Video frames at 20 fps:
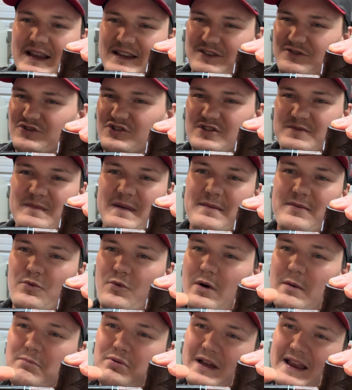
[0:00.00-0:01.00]
There was just maybe
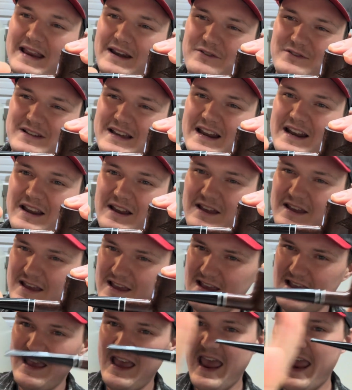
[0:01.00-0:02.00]
one plank, and it was kind of
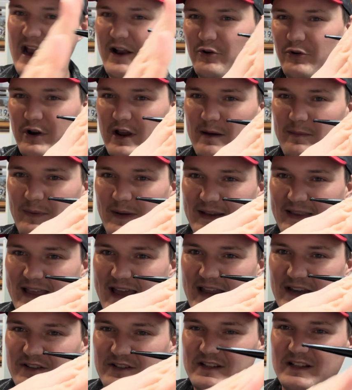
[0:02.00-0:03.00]
angled up like
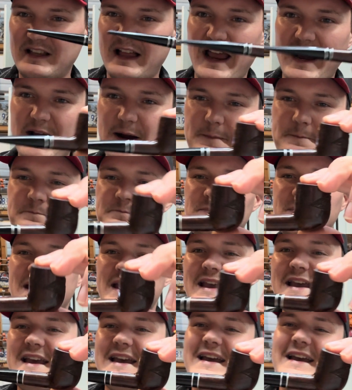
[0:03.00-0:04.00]
that, just a little hair.
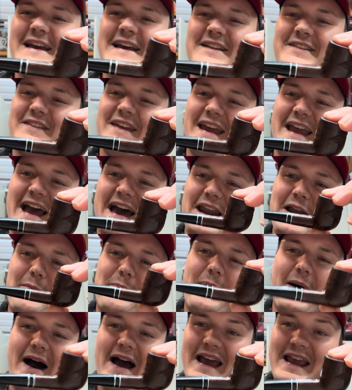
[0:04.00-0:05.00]
They had a
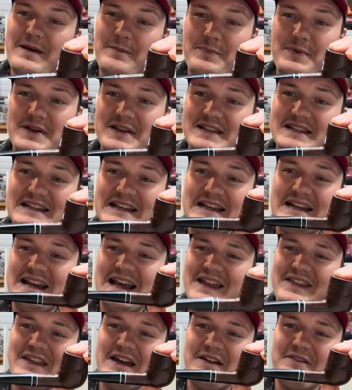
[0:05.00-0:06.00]
pipe sitting
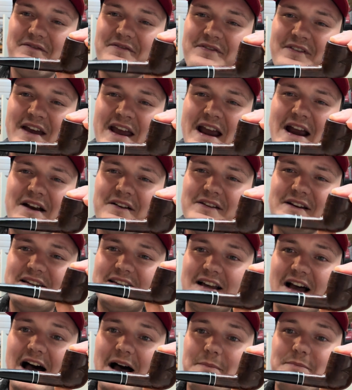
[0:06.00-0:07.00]
at that very
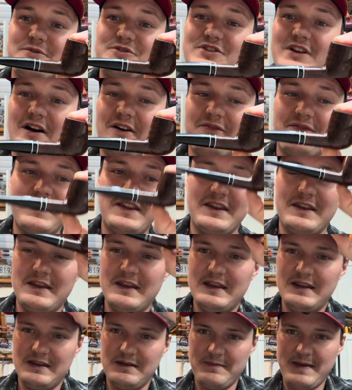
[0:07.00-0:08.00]
top shelf
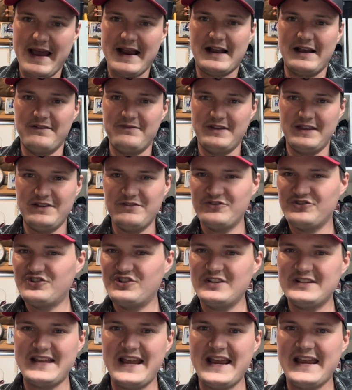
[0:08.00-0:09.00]
in the back of it. It was
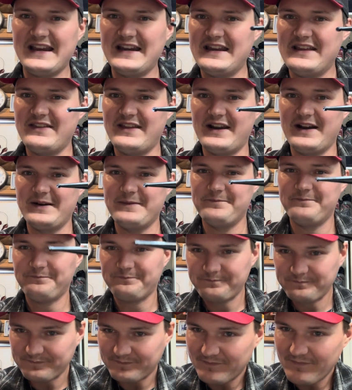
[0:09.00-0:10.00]
just hanging in there.
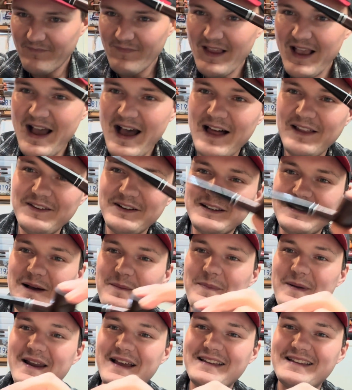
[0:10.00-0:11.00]
I looked up
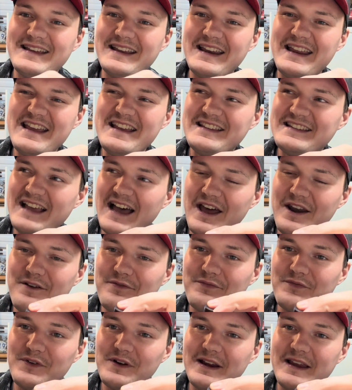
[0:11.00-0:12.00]
and I said, "Is that a
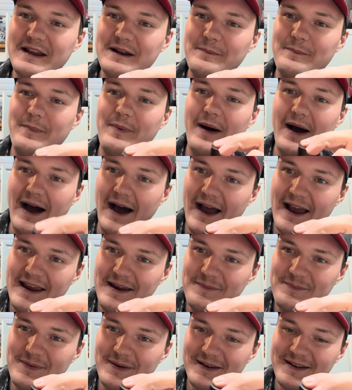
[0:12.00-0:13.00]
freaking pipe?